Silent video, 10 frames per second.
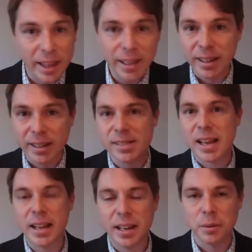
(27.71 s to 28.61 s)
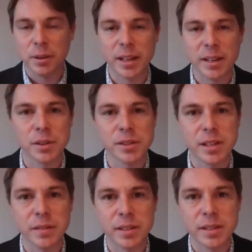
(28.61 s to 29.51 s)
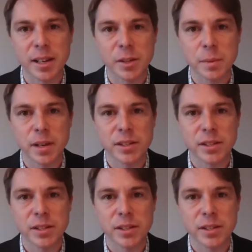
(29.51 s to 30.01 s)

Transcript: They get excited when they receive a text